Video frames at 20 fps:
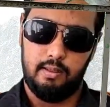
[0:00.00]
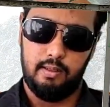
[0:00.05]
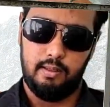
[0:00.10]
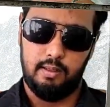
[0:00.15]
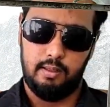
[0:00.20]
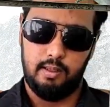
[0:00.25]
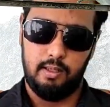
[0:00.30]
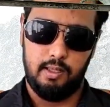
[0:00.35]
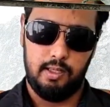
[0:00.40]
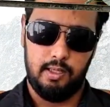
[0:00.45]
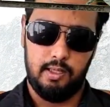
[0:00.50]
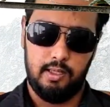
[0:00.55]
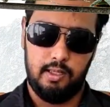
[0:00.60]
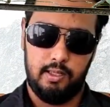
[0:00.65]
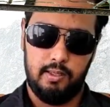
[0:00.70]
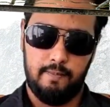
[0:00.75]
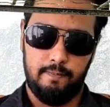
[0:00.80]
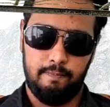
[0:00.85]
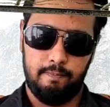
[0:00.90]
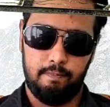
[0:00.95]
the
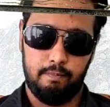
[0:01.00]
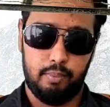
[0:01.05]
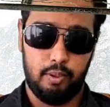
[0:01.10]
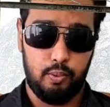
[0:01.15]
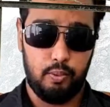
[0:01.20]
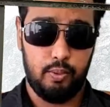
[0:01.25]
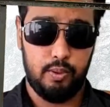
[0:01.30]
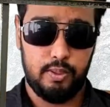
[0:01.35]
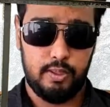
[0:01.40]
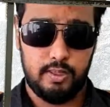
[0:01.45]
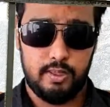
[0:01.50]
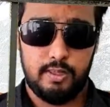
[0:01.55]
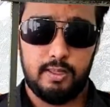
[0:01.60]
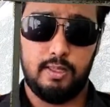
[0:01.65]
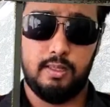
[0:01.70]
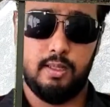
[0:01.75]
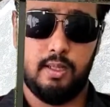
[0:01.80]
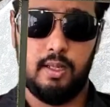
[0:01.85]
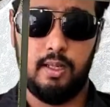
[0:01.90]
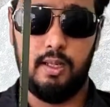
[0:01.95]
posts.
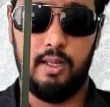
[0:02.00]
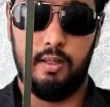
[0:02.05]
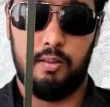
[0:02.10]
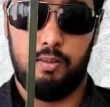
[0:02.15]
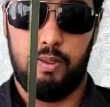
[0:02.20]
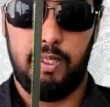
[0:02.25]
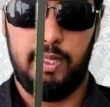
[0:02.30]
We